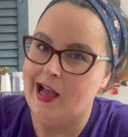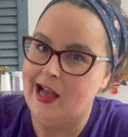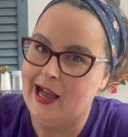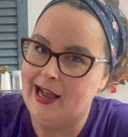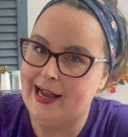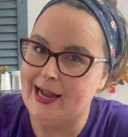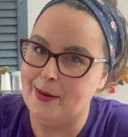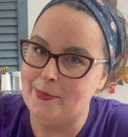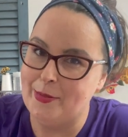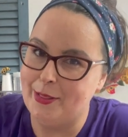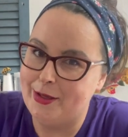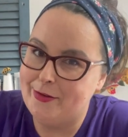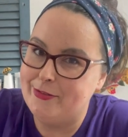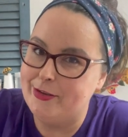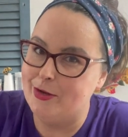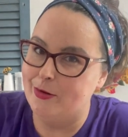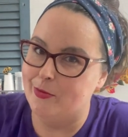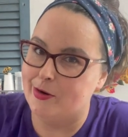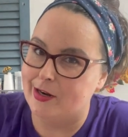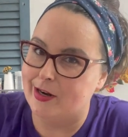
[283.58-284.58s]
a couple of
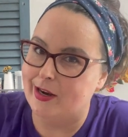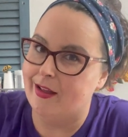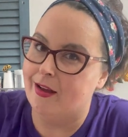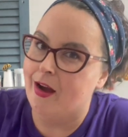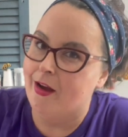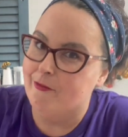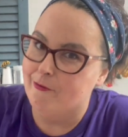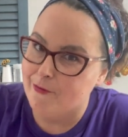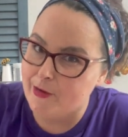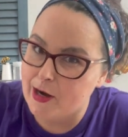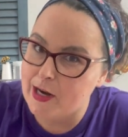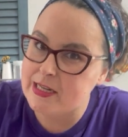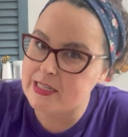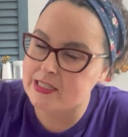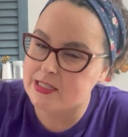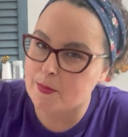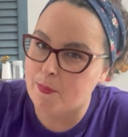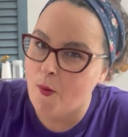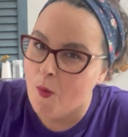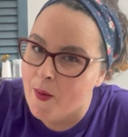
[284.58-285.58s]
you were very
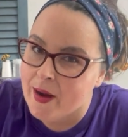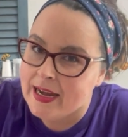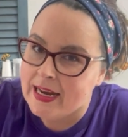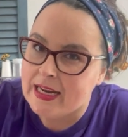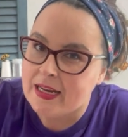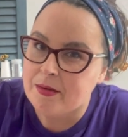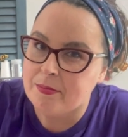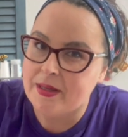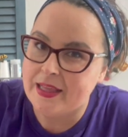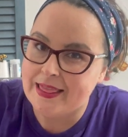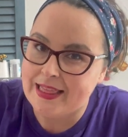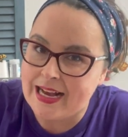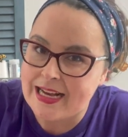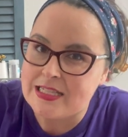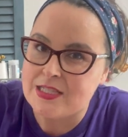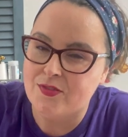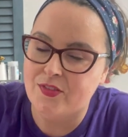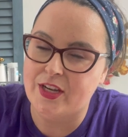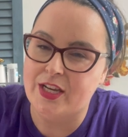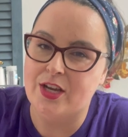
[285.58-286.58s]
disappointed in me
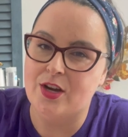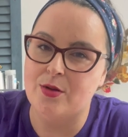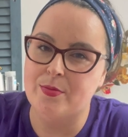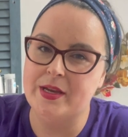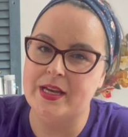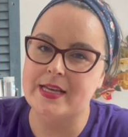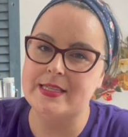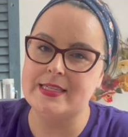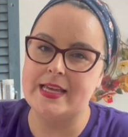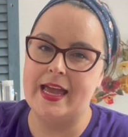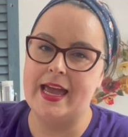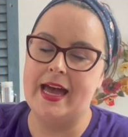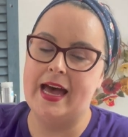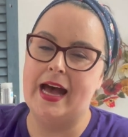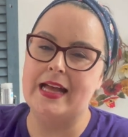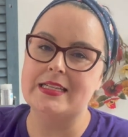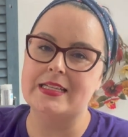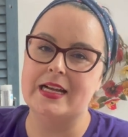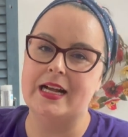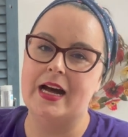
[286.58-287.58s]
last video because I
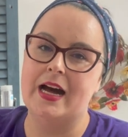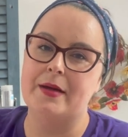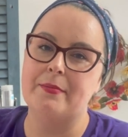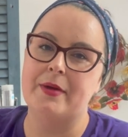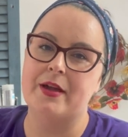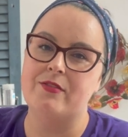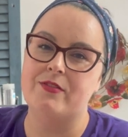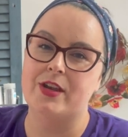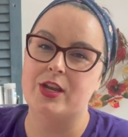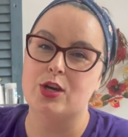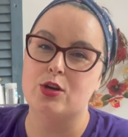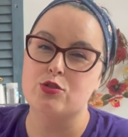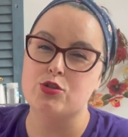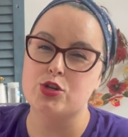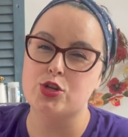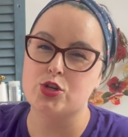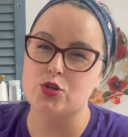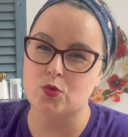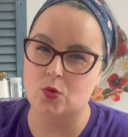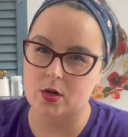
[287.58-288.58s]
had to cut my video
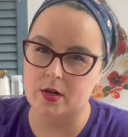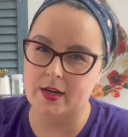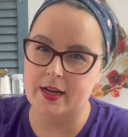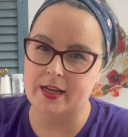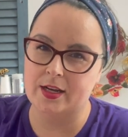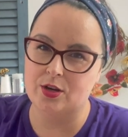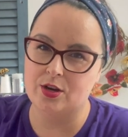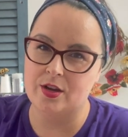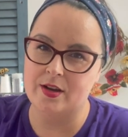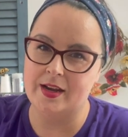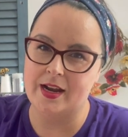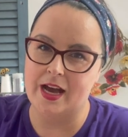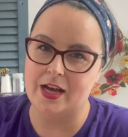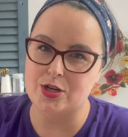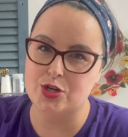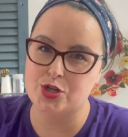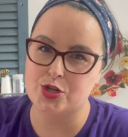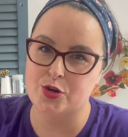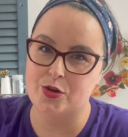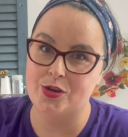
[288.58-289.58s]
short and could not
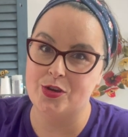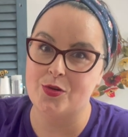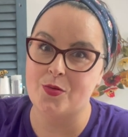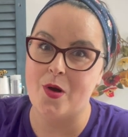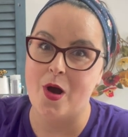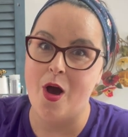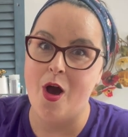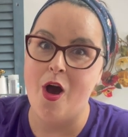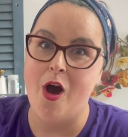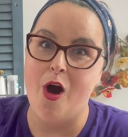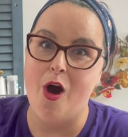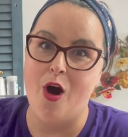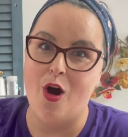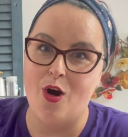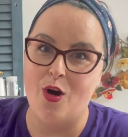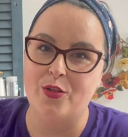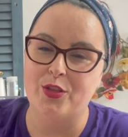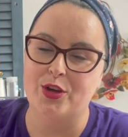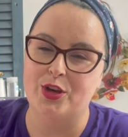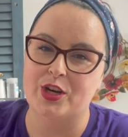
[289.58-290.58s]
show you
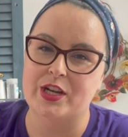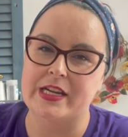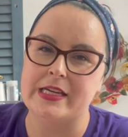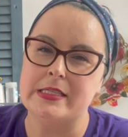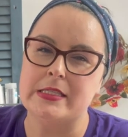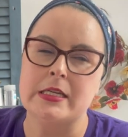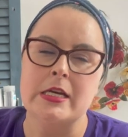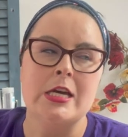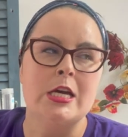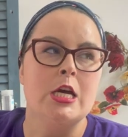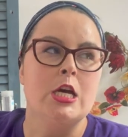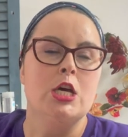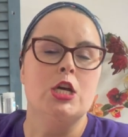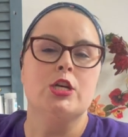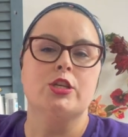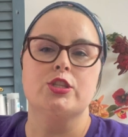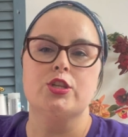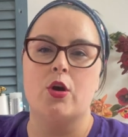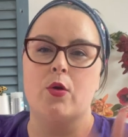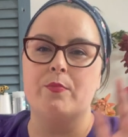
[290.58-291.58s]
all the goodies.
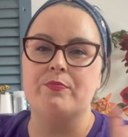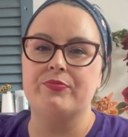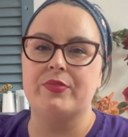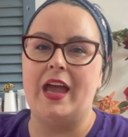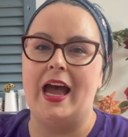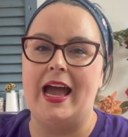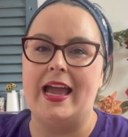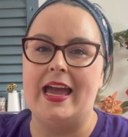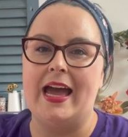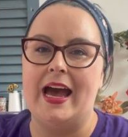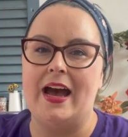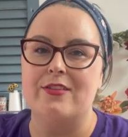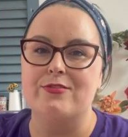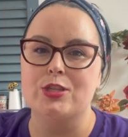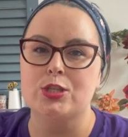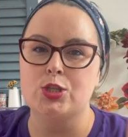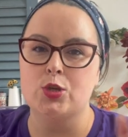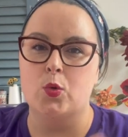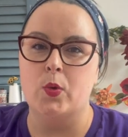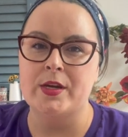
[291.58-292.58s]
So I have
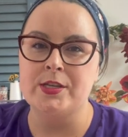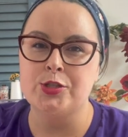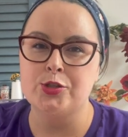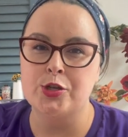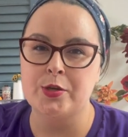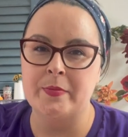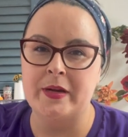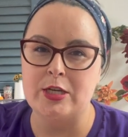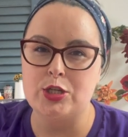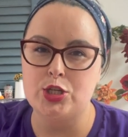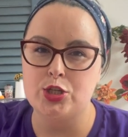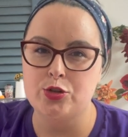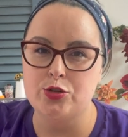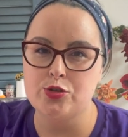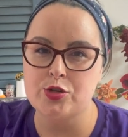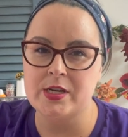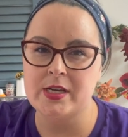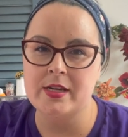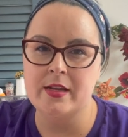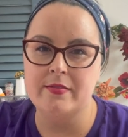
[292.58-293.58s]
sequestered my
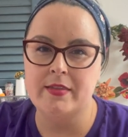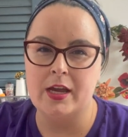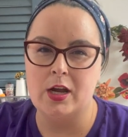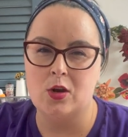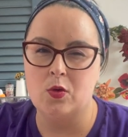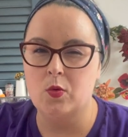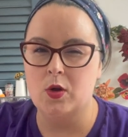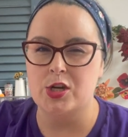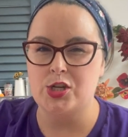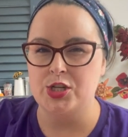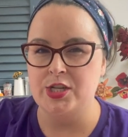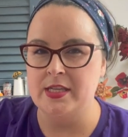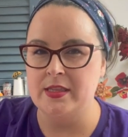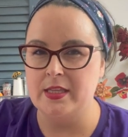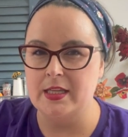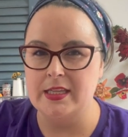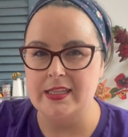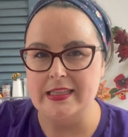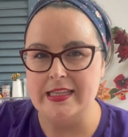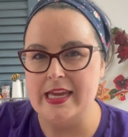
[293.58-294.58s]
children. They are watching
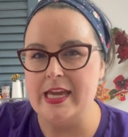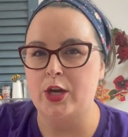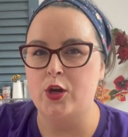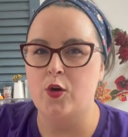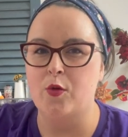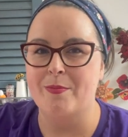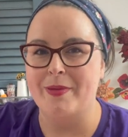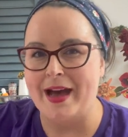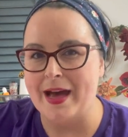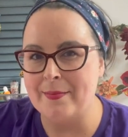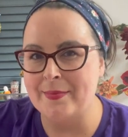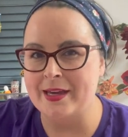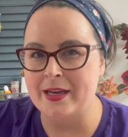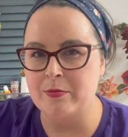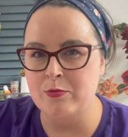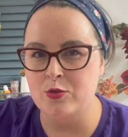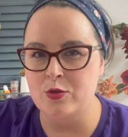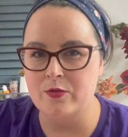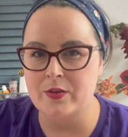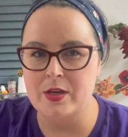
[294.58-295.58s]
the Lego Batman
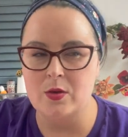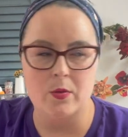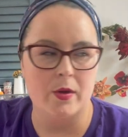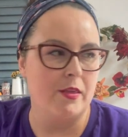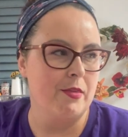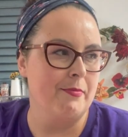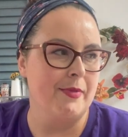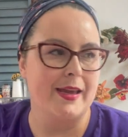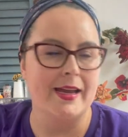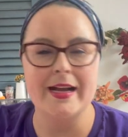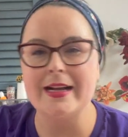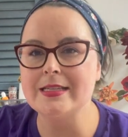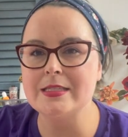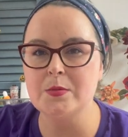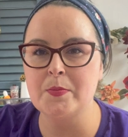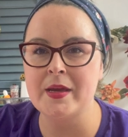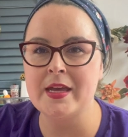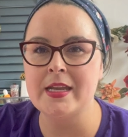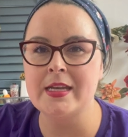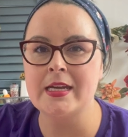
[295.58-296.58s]
movie with my
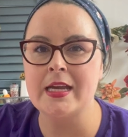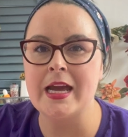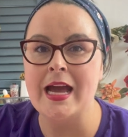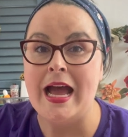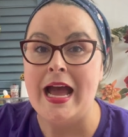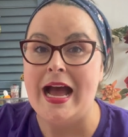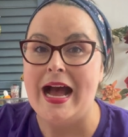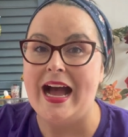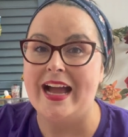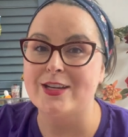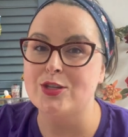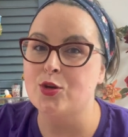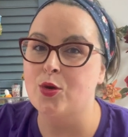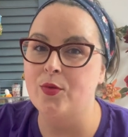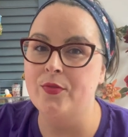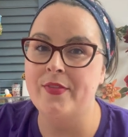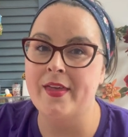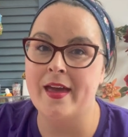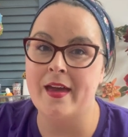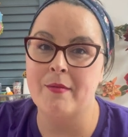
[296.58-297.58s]
husband. I
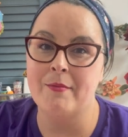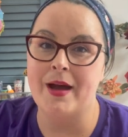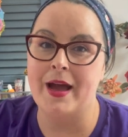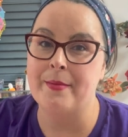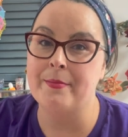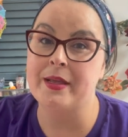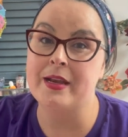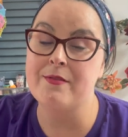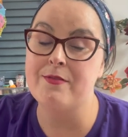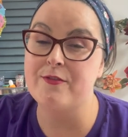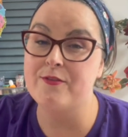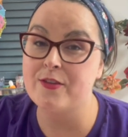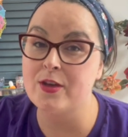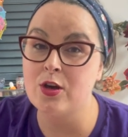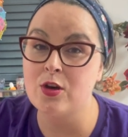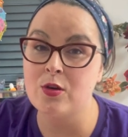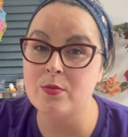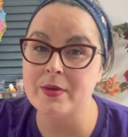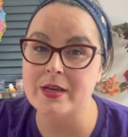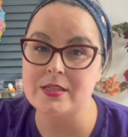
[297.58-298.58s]
told them I'm going to
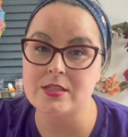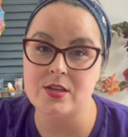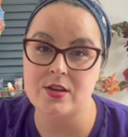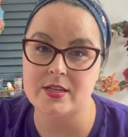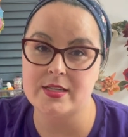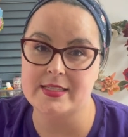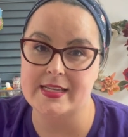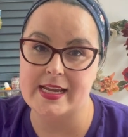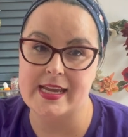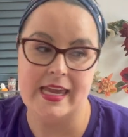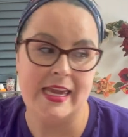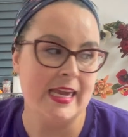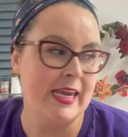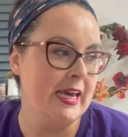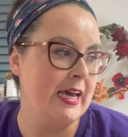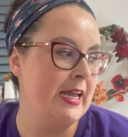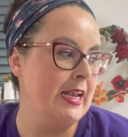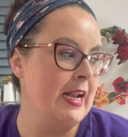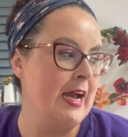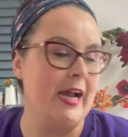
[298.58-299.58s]
film as long as I
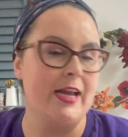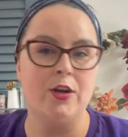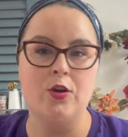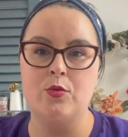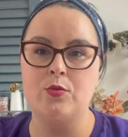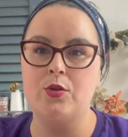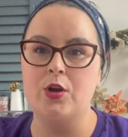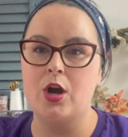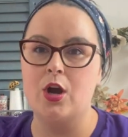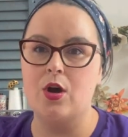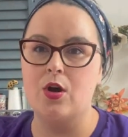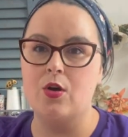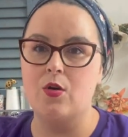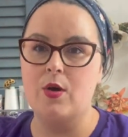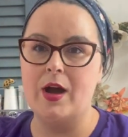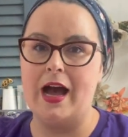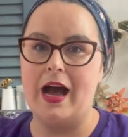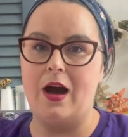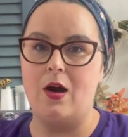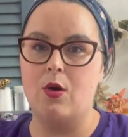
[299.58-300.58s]
can. I don't know
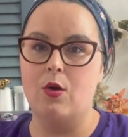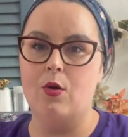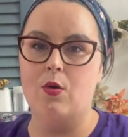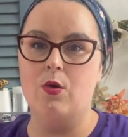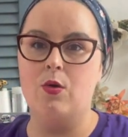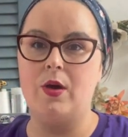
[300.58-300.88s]
how,